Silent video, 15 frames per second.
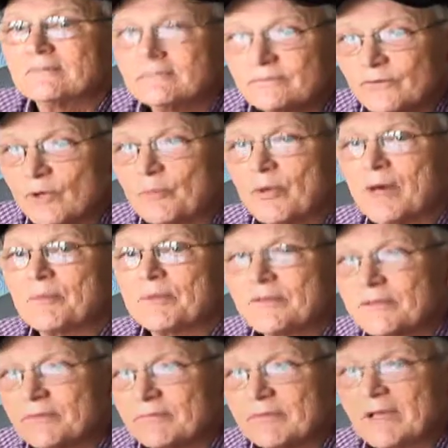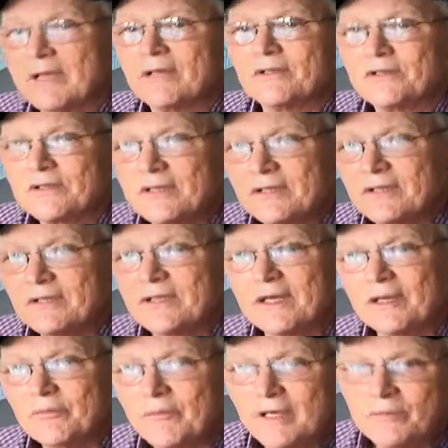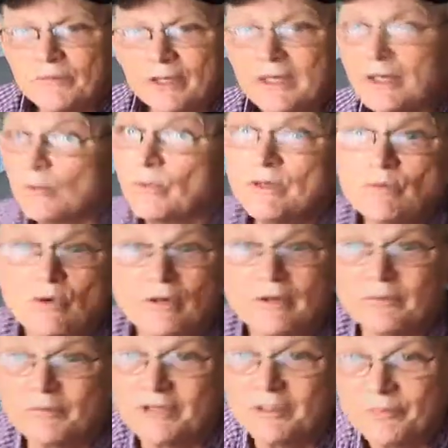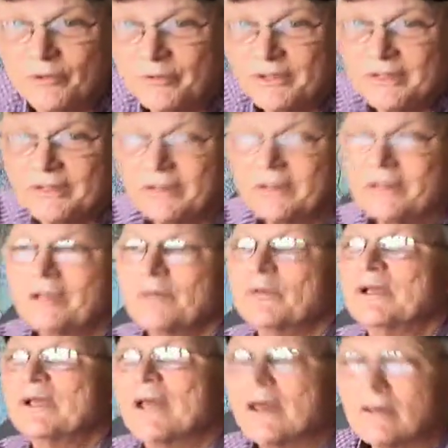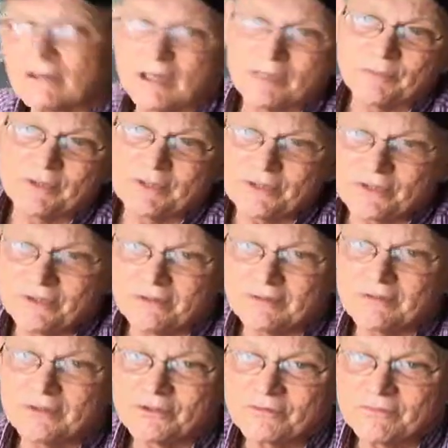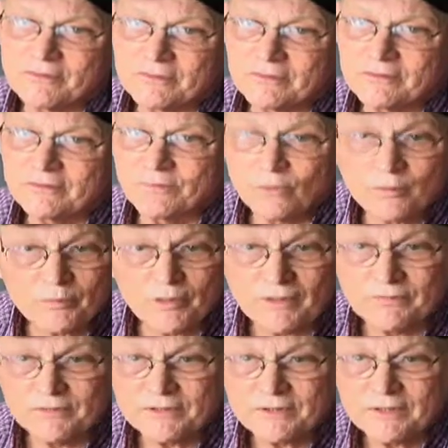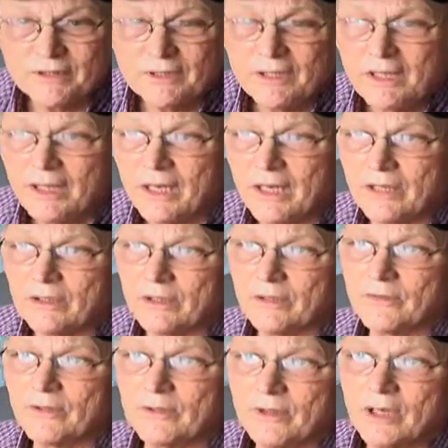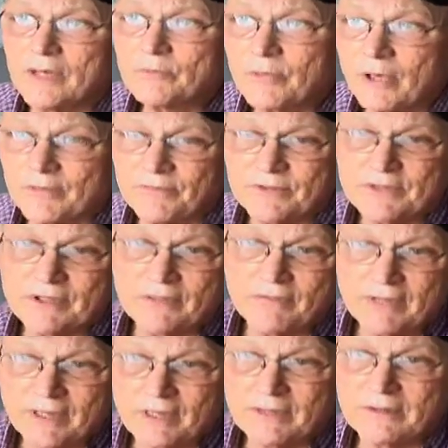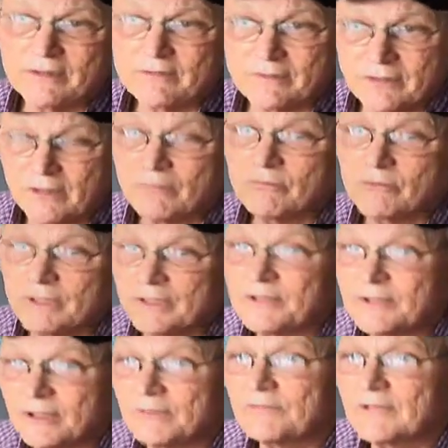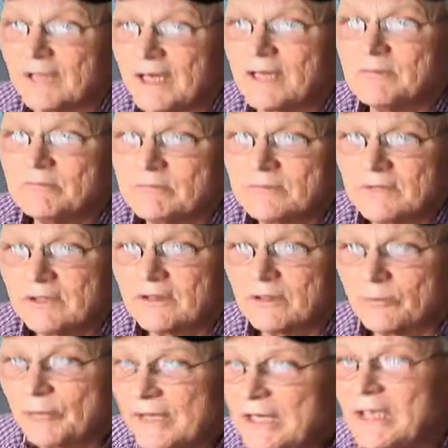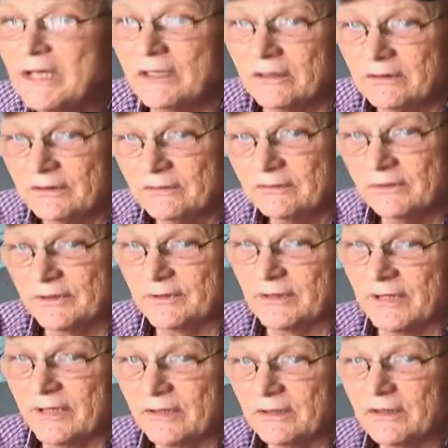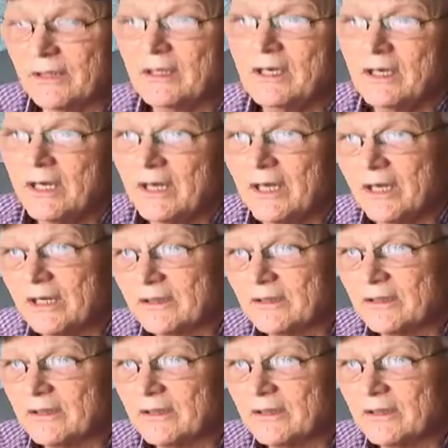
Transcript: For-profits began to see that they could make money. We want them to come on in. But now our competition is for-profits, and the nonprofits have had a really tough time competing with that. And